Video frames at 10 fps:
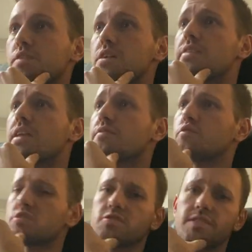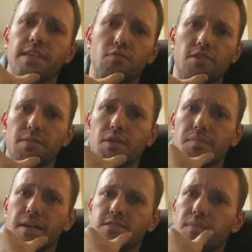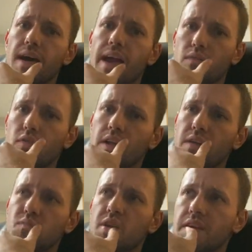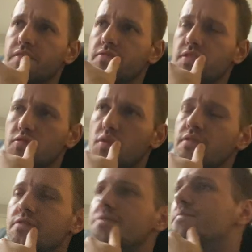And then unfortunately they weren't able to bounce back and we ended up winning 15-12.